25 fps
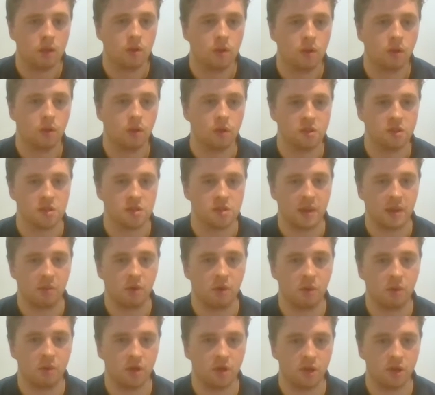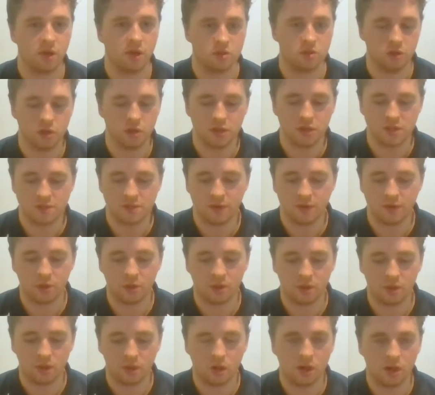Awesome, and what we're going to do is
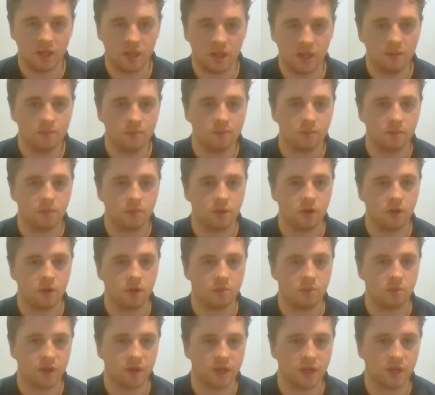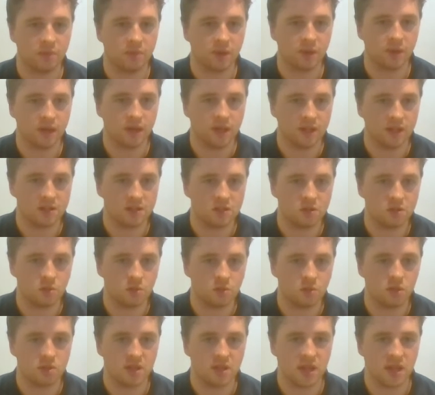following Lockie, we're going to bring up our legs
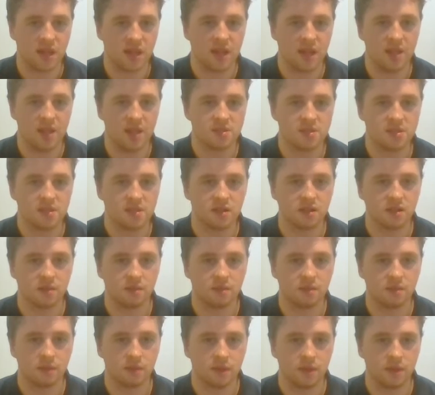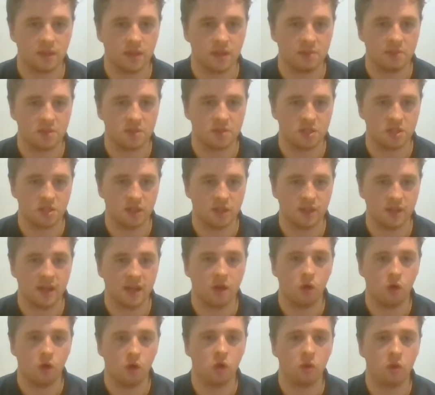towards our hands in that position like
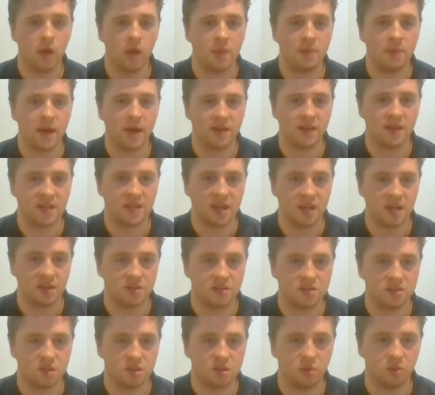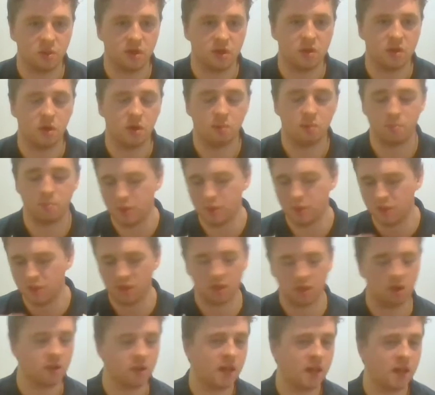that, all the way back down so we're not
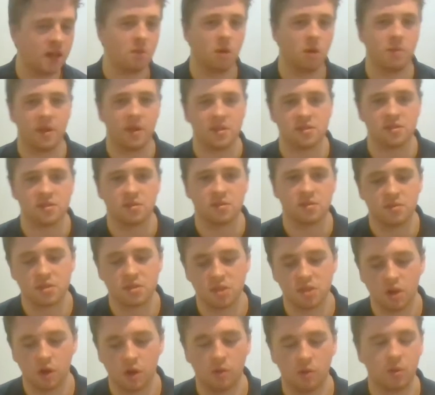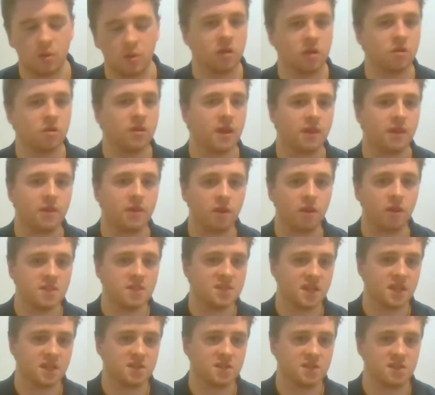building on that momentum. So we're going to do another 30
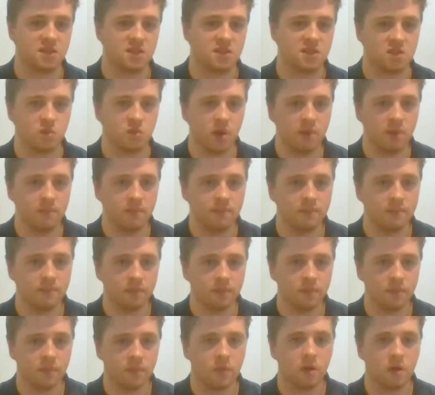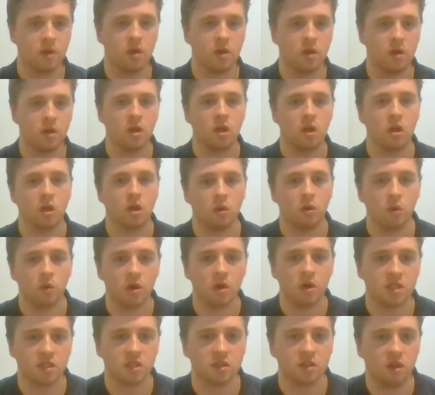seconds of this one.
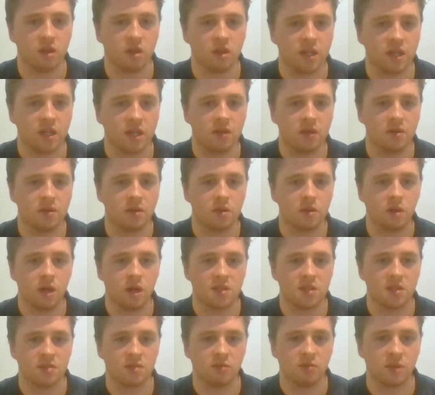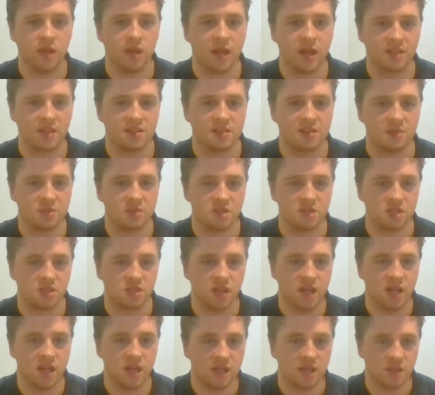Watching Lockie, nice and relaxed in that position
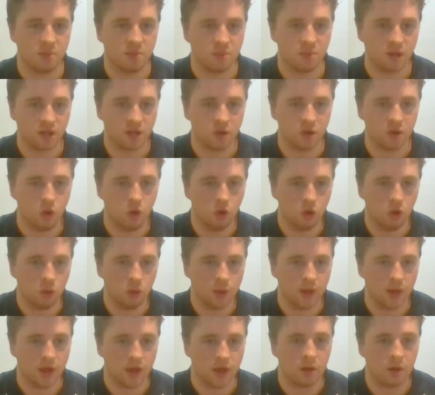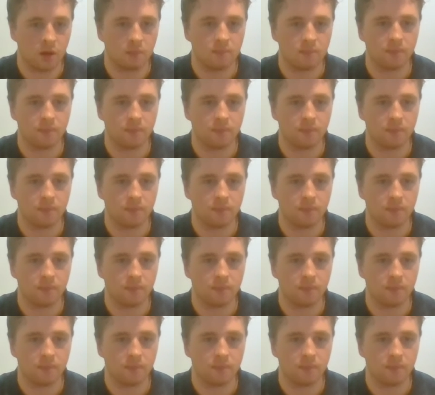there, and then bring it all the way up.